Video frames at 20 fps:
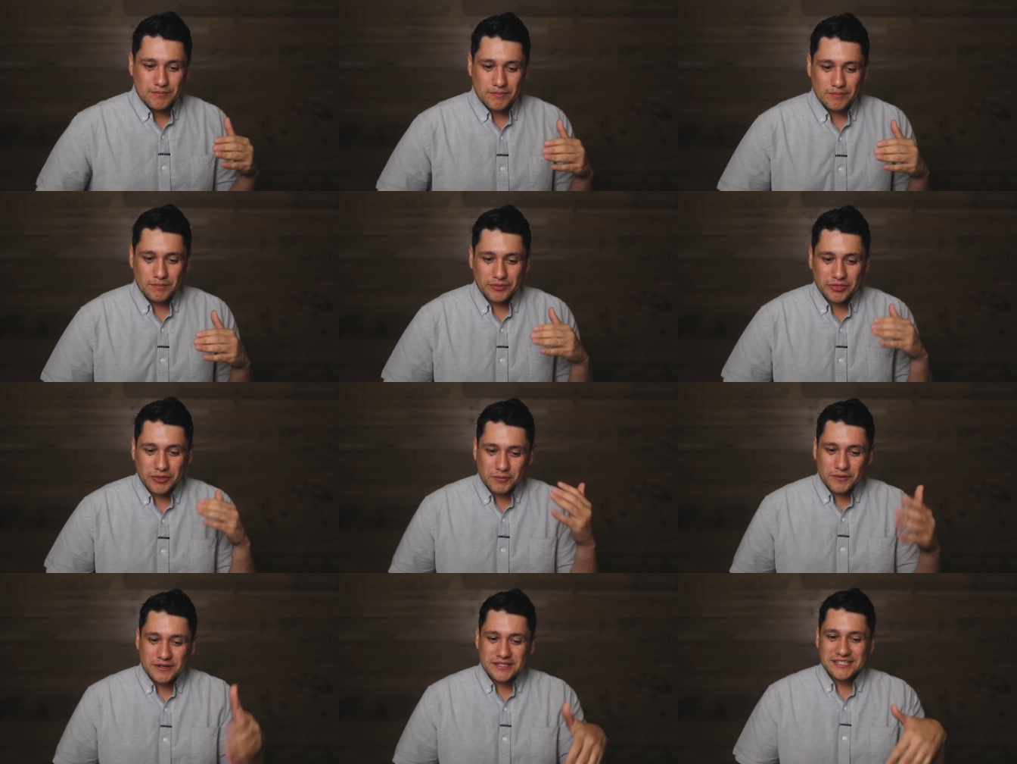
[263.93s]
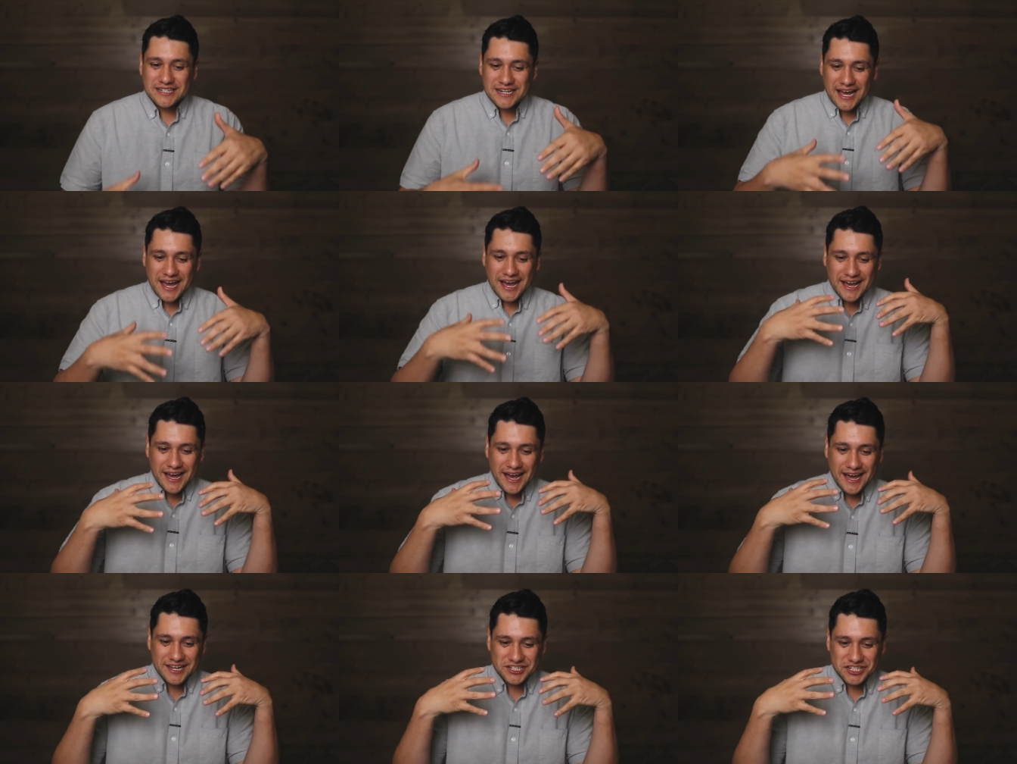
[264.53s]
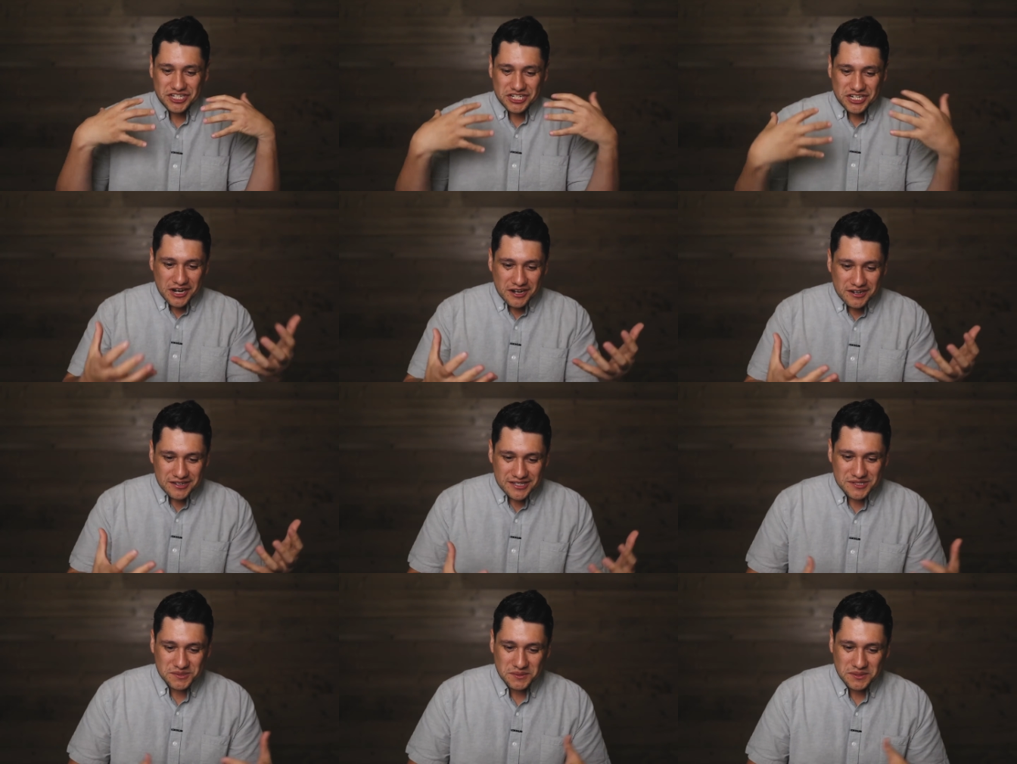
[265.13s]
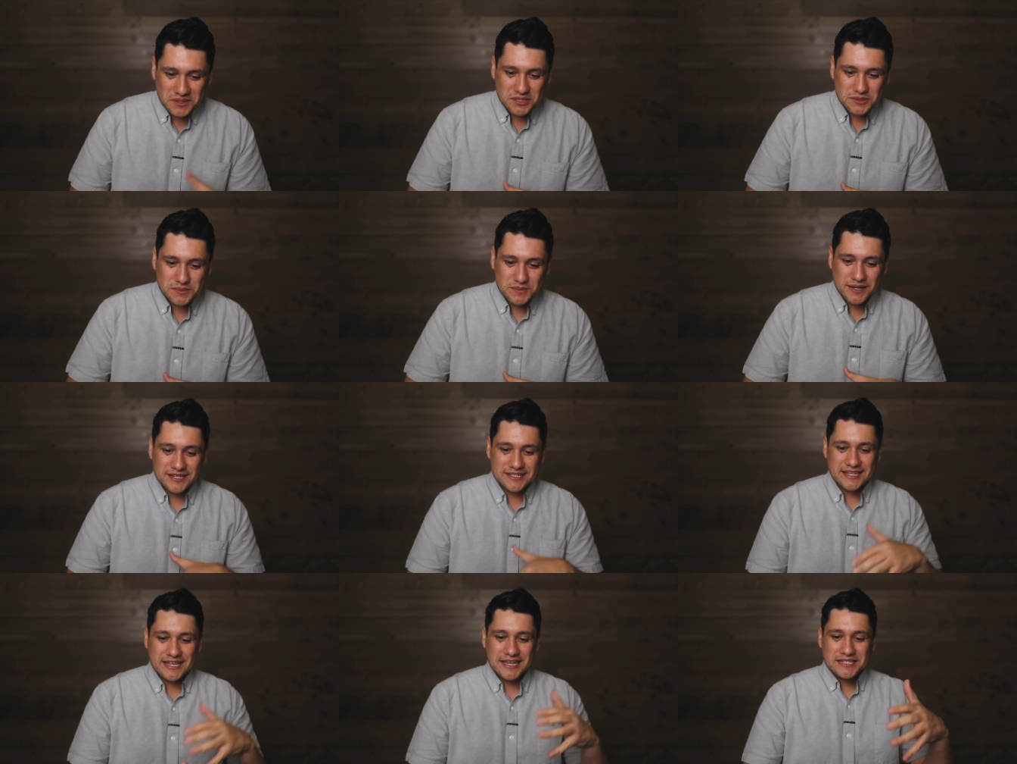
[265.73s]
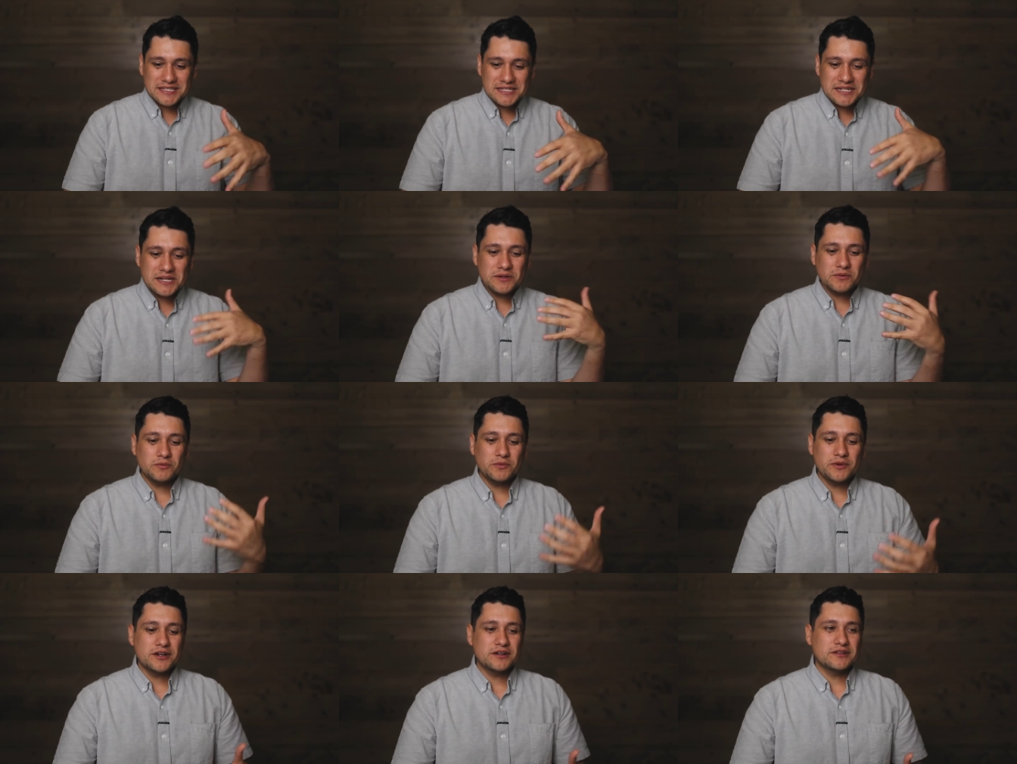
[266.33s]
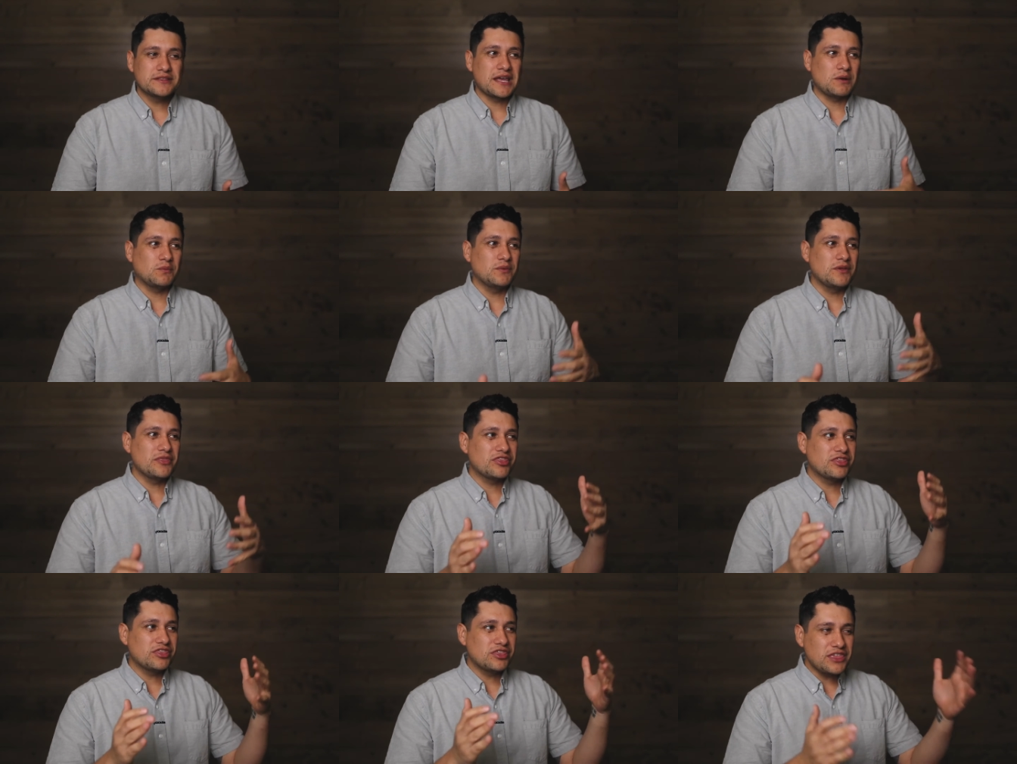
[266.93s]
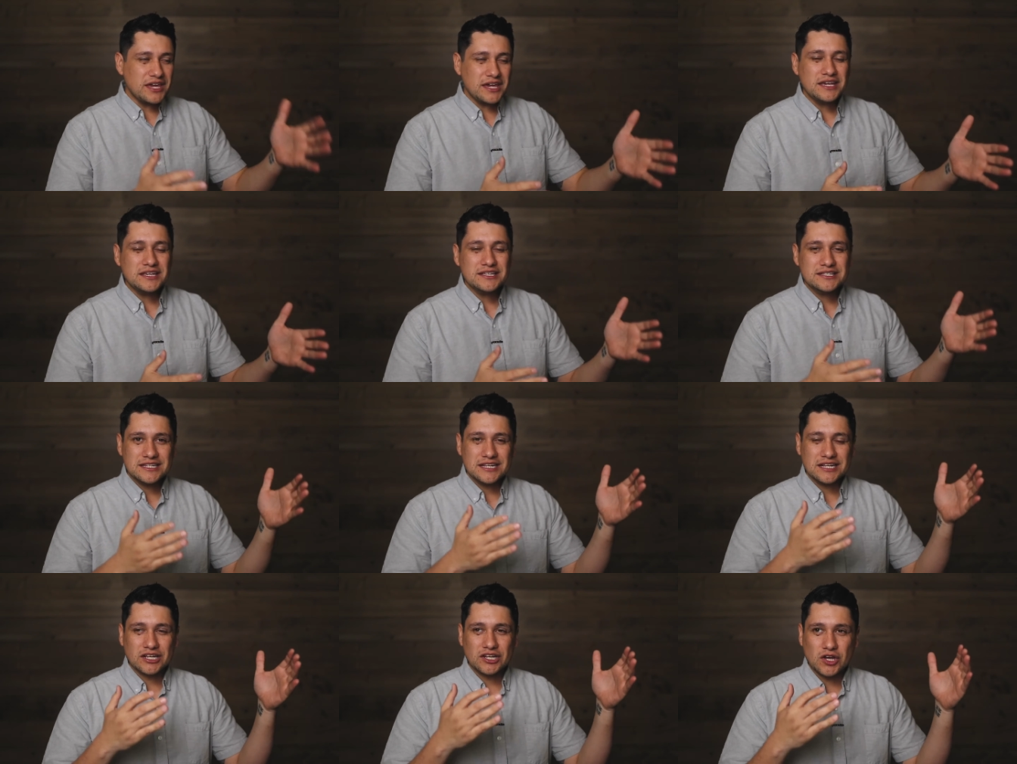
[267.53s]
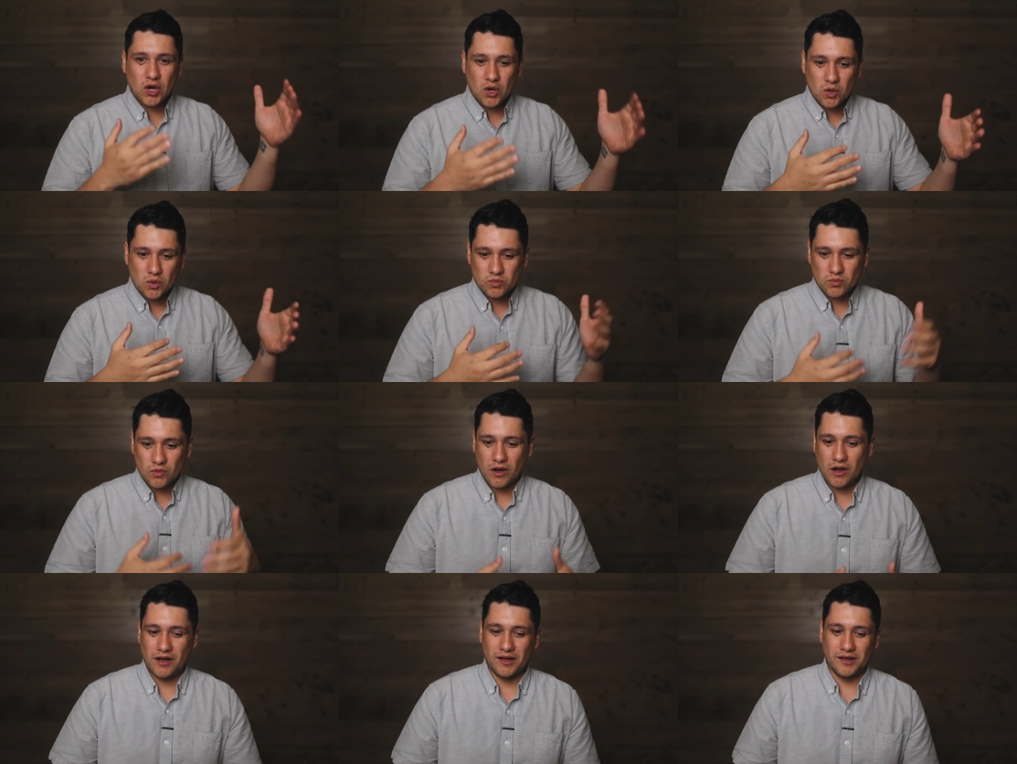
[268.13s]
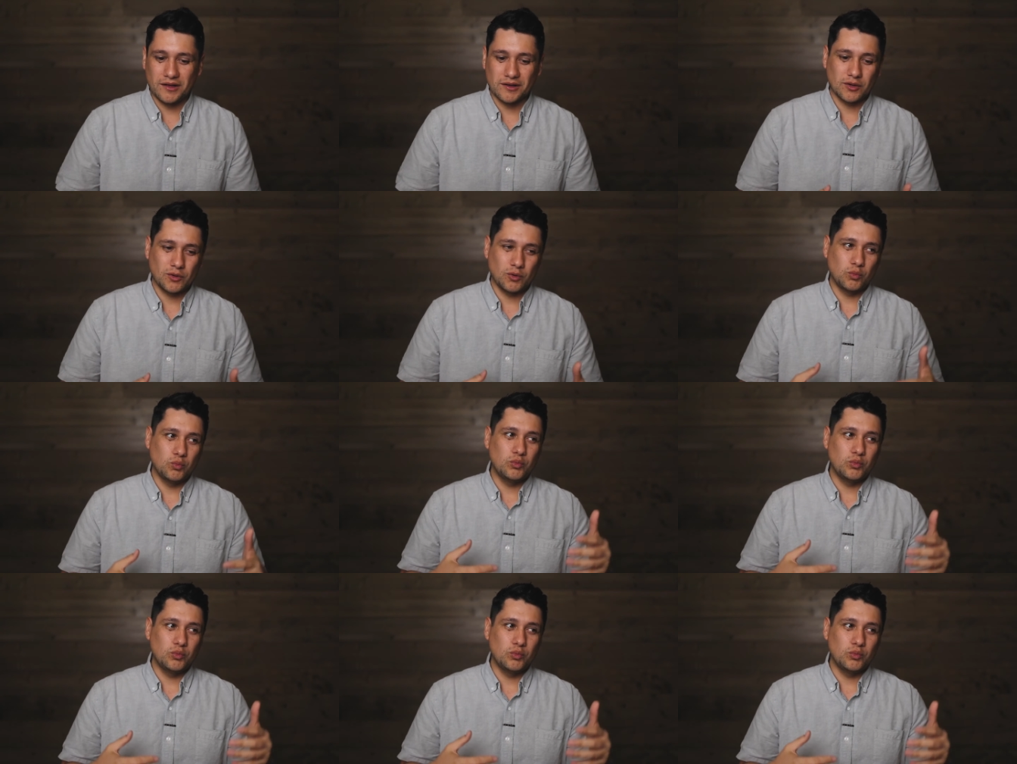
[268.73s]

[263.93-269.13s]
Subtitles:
But the reason I share this with you is because isn't it weird that when things go wrong,